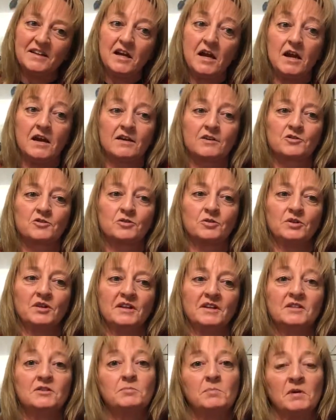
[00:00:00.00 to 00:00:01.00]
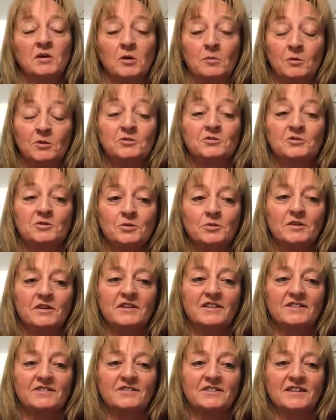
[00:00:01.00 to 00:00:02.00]
Actually, it's been almost 2
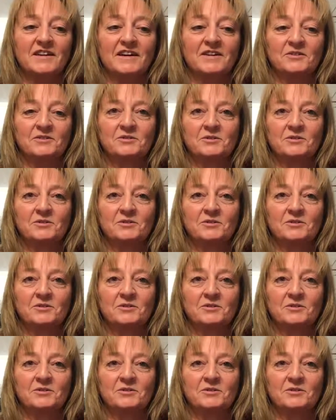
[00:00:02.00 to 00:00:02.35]
years now.